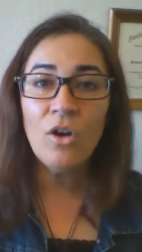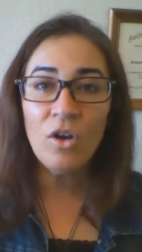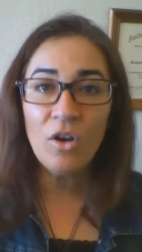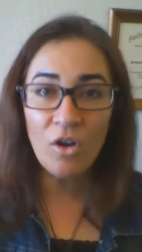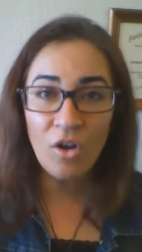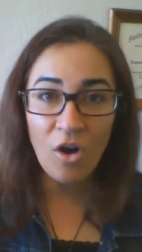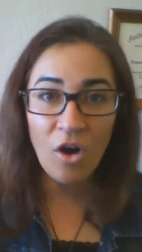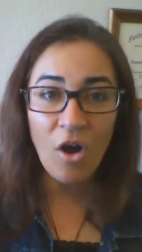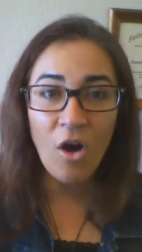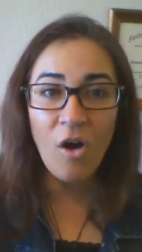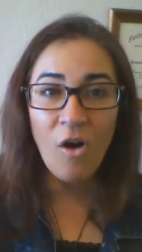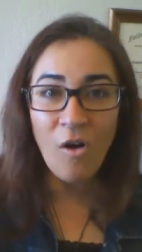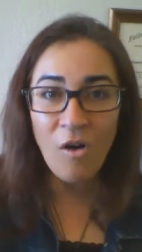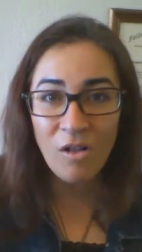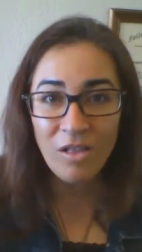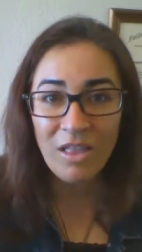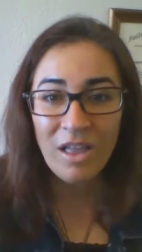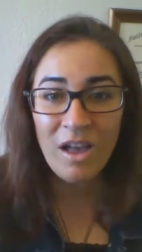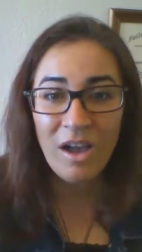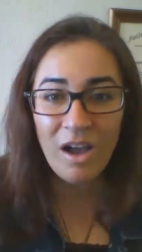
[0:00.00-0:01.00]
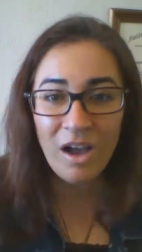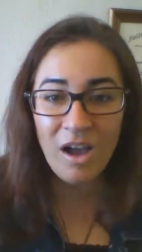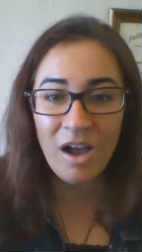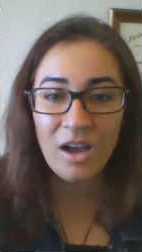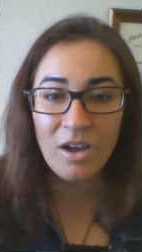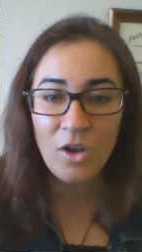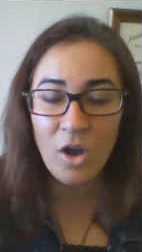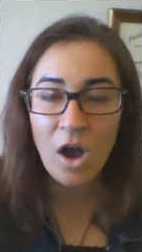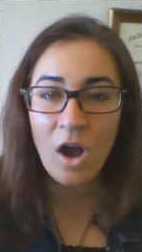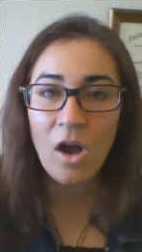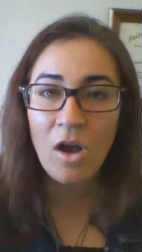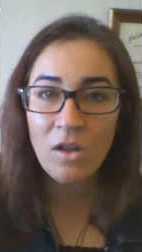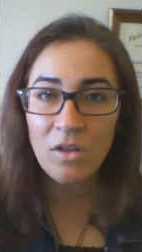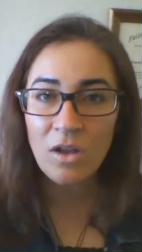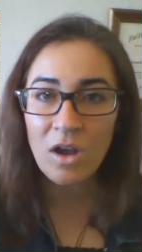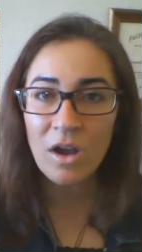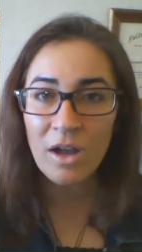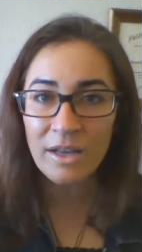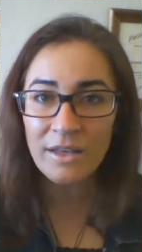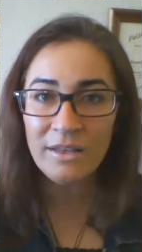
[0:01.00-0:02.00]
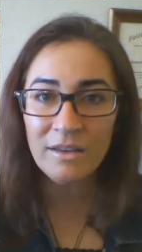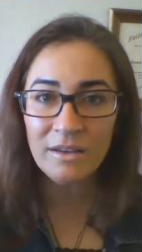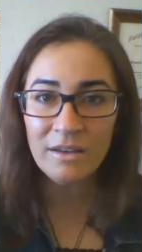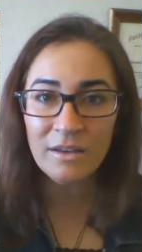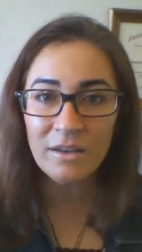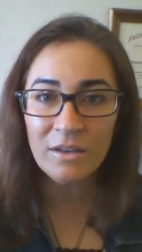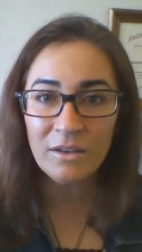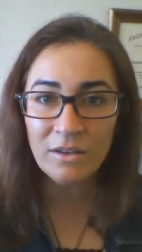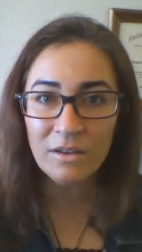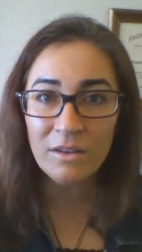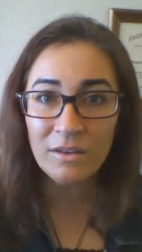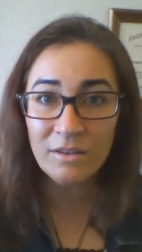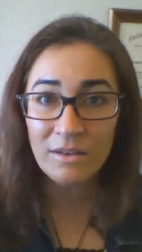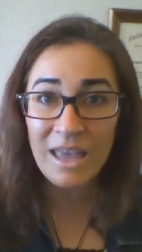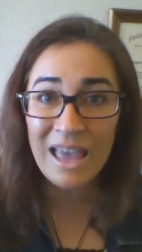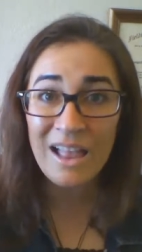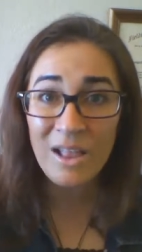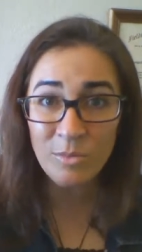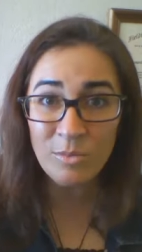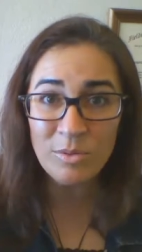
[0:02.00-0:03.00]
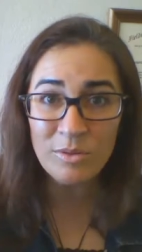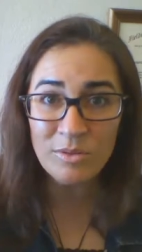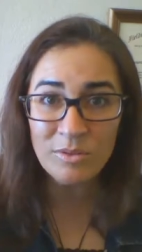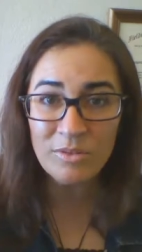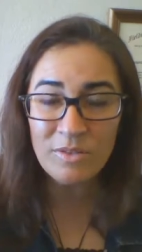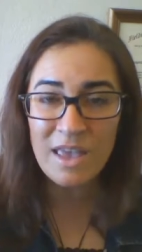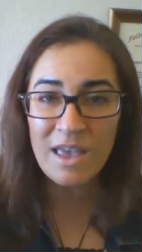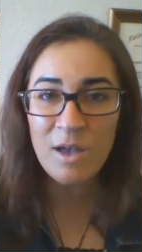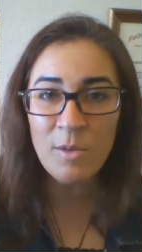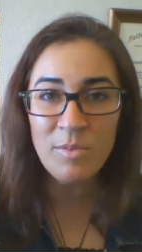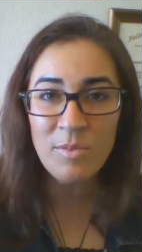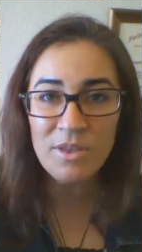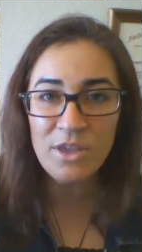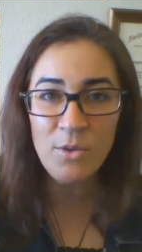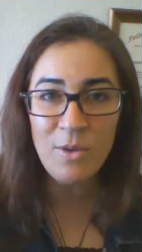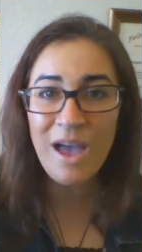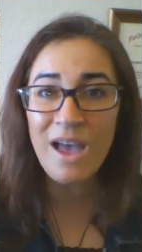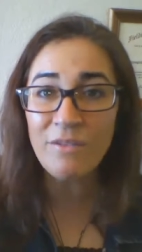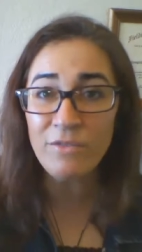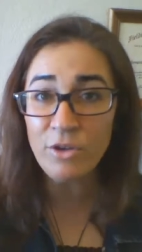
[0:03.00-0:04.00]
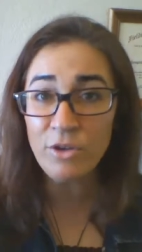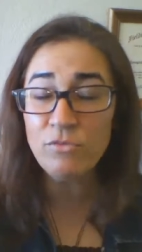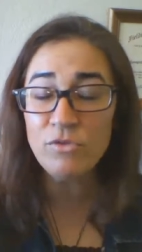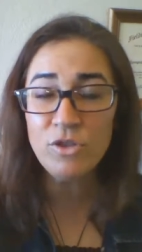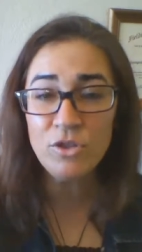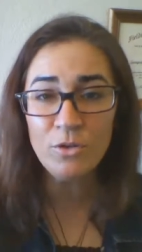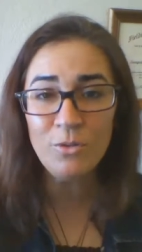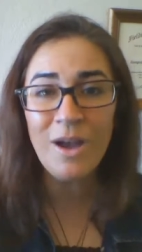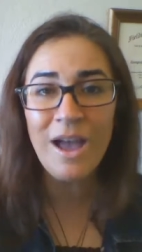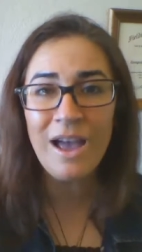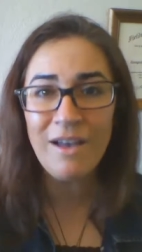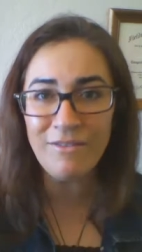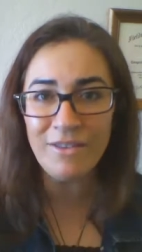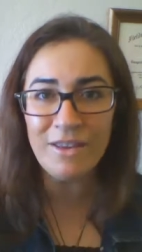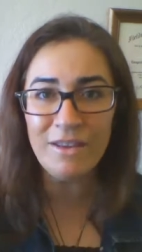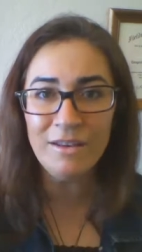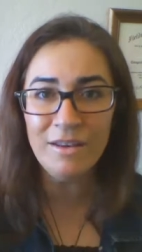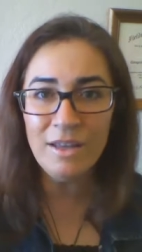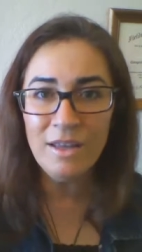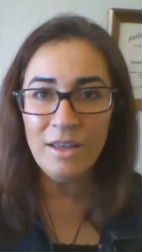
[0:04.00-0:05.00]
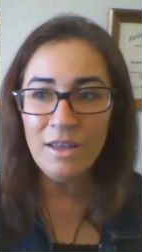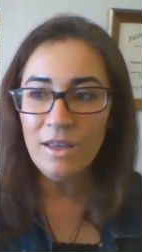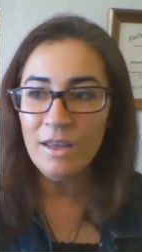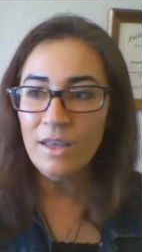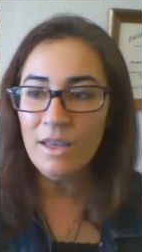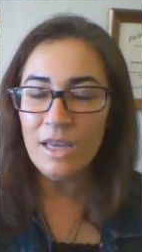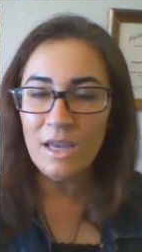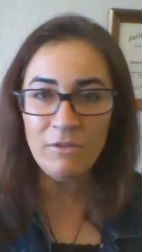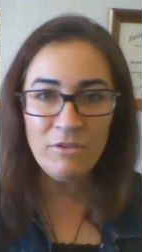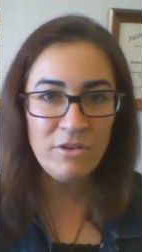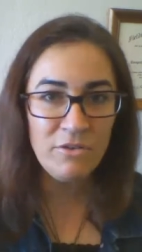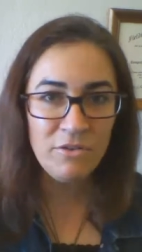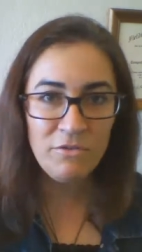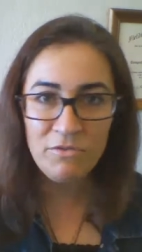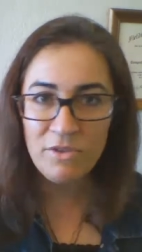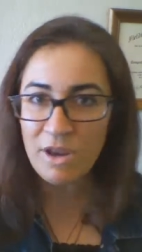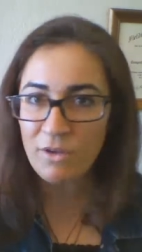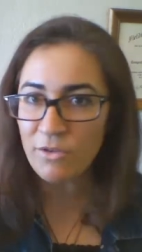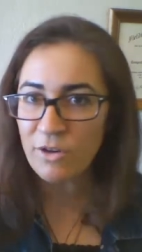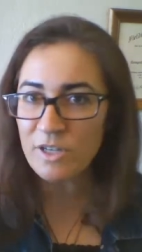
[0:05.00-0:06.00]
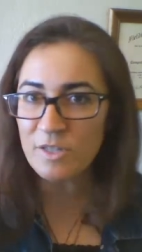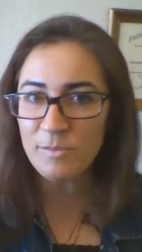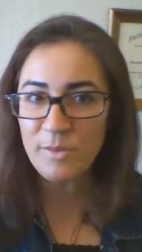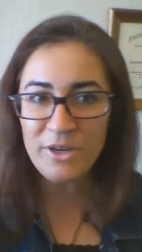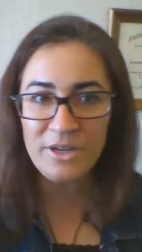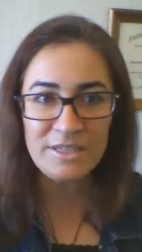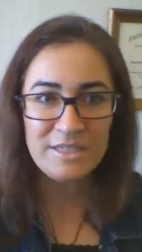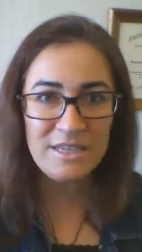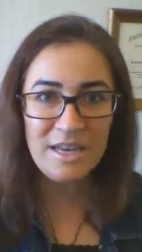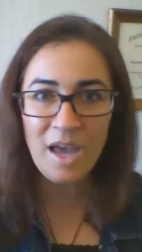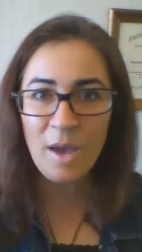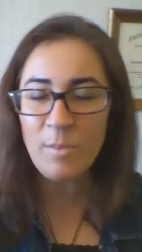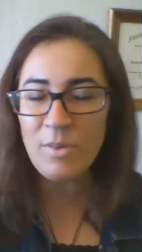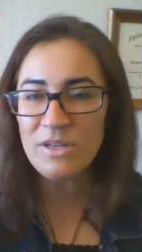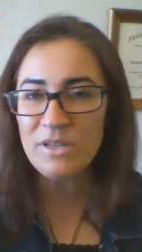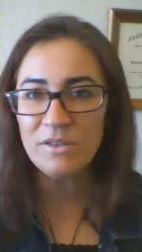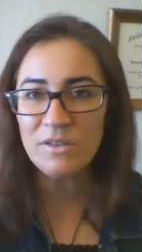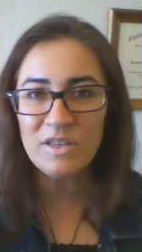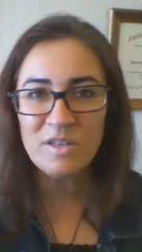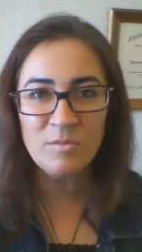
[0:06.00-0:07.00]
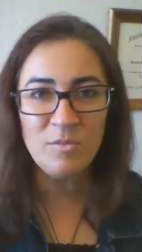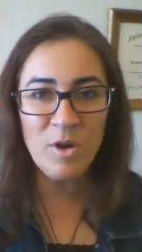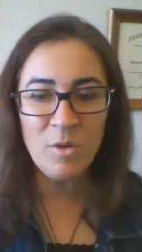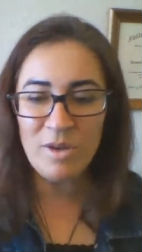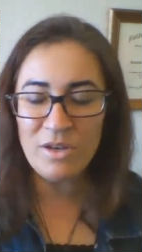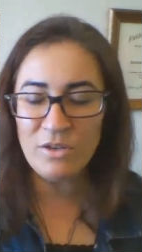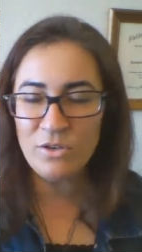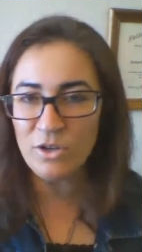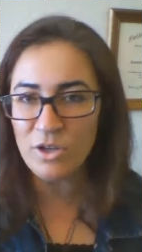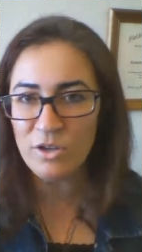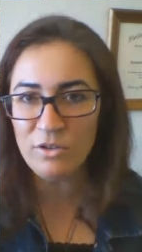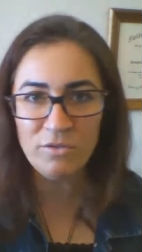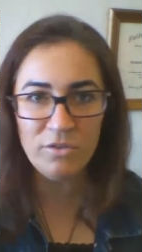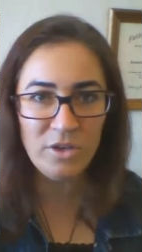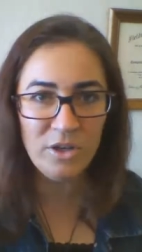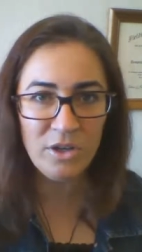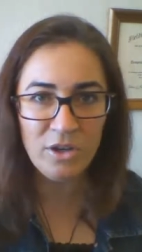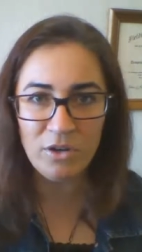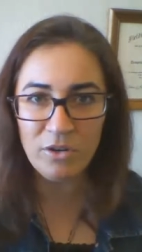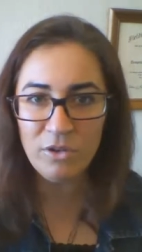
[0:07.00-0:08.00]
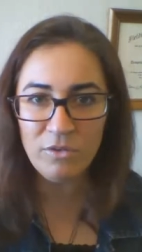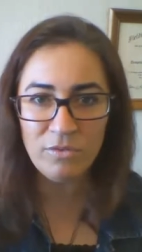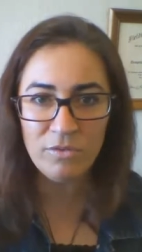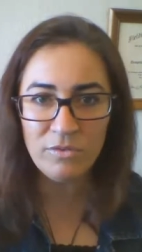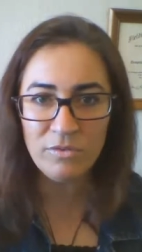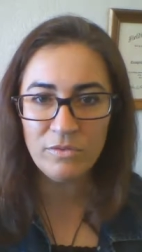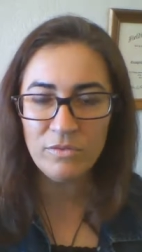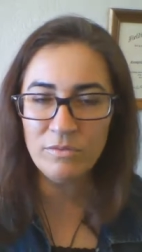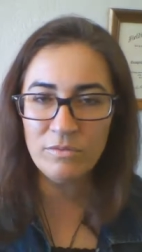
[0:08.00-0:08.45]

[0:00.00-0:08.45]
Call, call on help, the help that you have. You do have it. Even if you've never experienced it up until this moment, or you've, you know, you've,